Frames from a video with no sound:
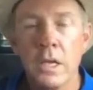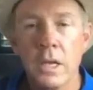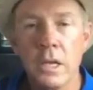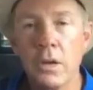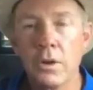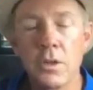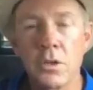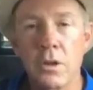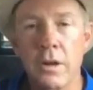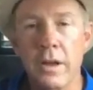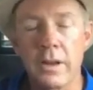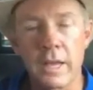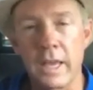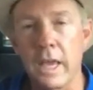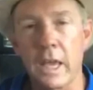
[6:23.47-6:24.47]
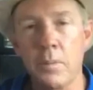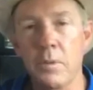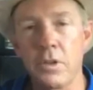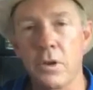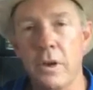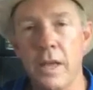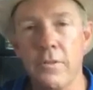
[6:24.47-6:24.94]
you don't necessarily have to kick him
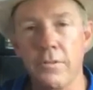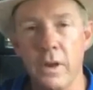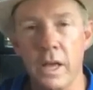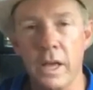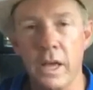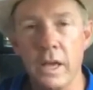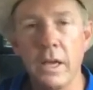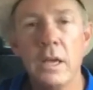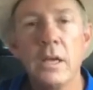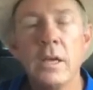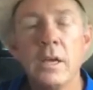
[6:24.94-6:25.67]
with your left leg.